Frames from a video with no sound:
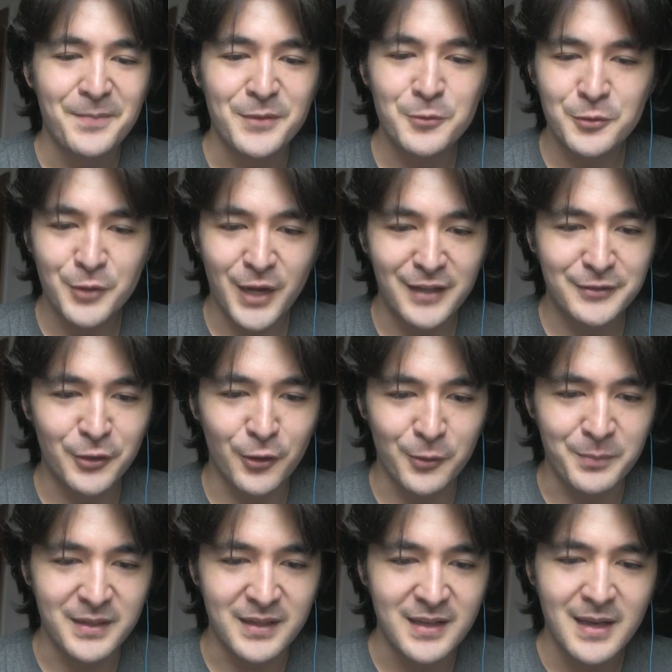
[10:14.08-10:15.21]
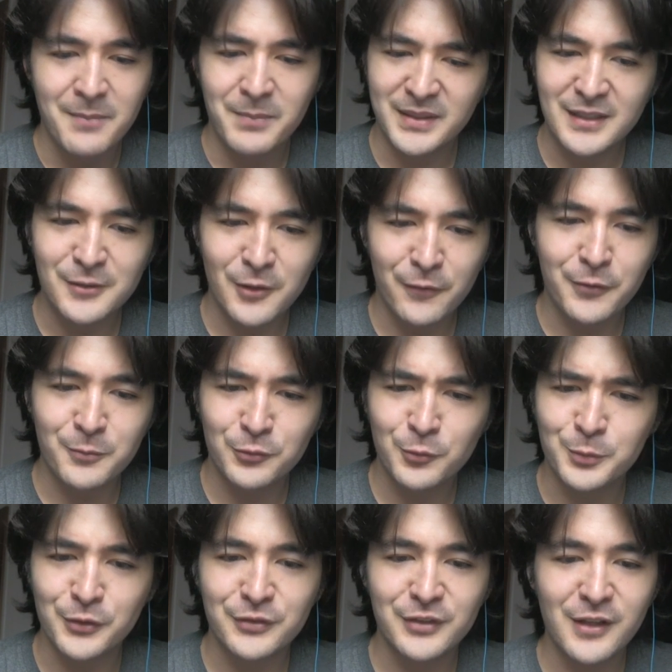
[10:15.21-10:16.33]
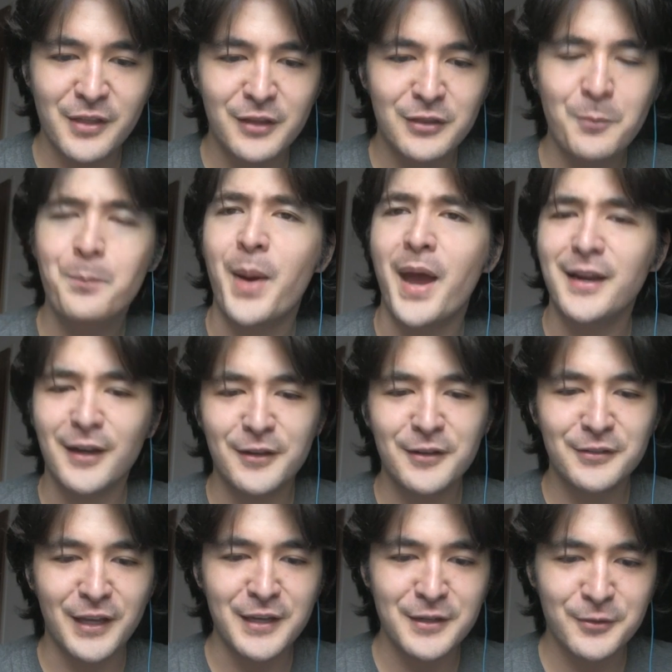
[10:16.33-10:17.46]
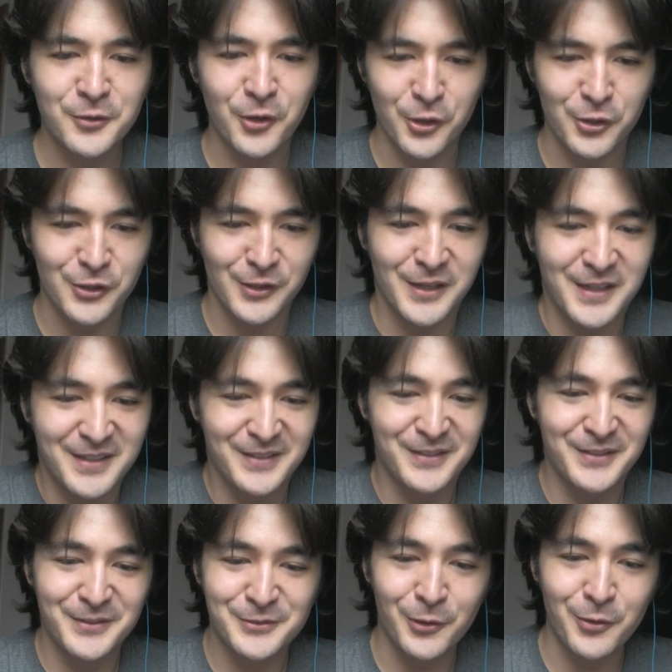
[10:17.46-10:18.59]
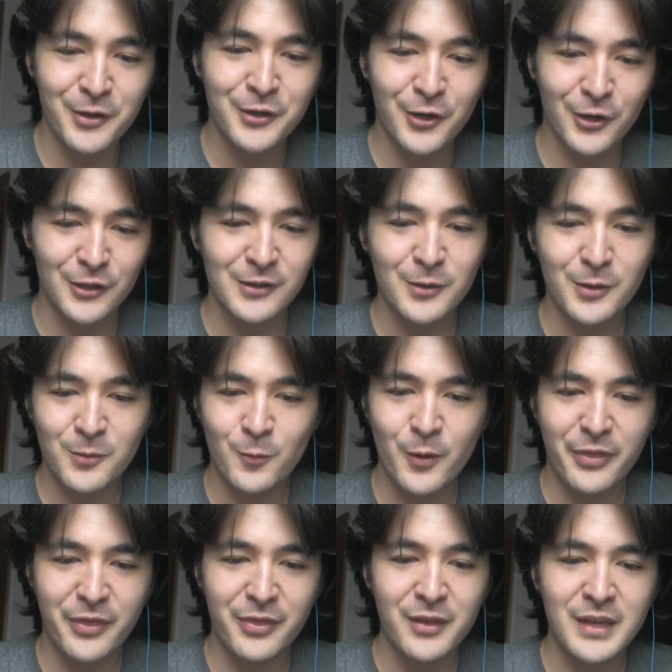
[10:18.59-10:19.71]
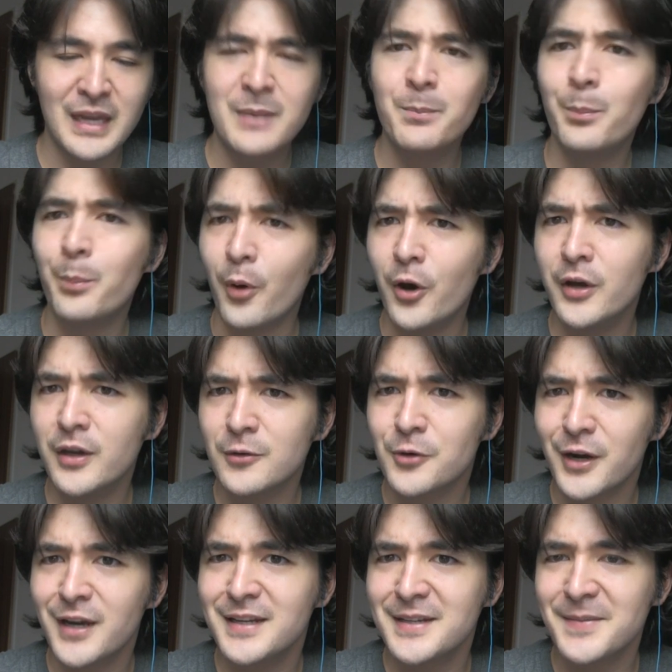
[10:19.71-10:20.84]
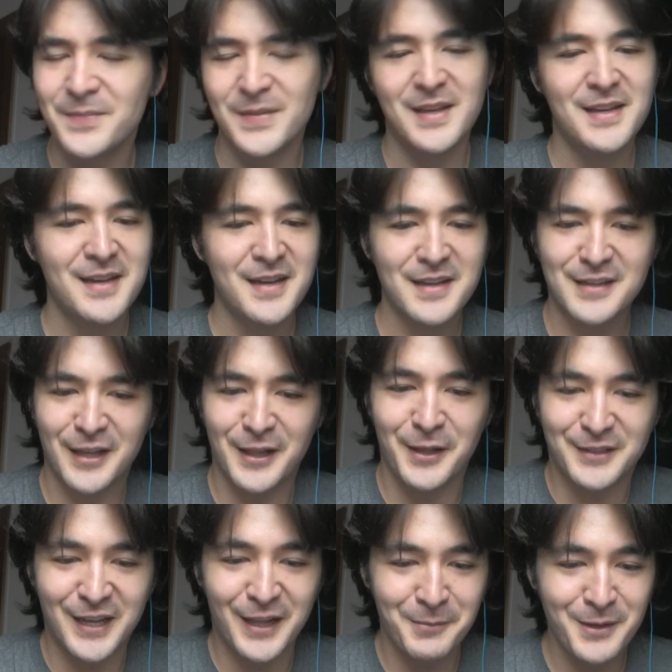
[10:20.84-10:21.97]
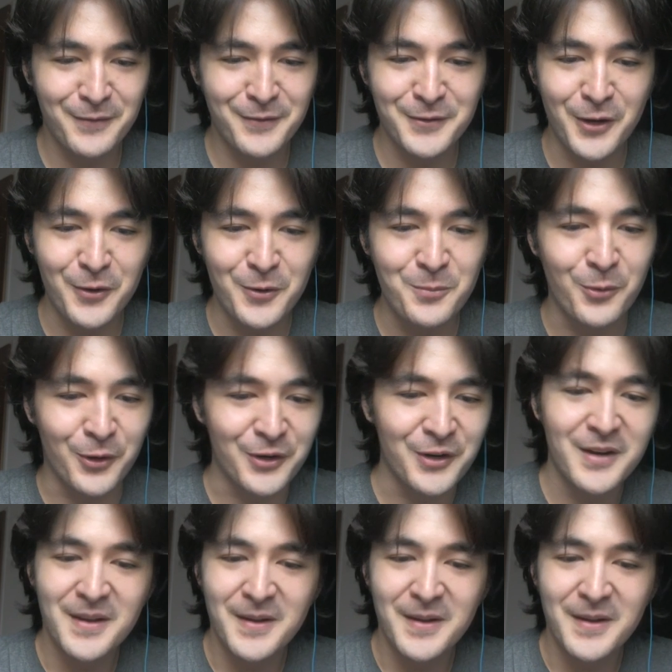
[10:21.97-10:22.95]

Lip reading: You guys told me. But I know from Supercell that the Pekka is a girl. So a girl with the name boy, right? Tell me if you know more.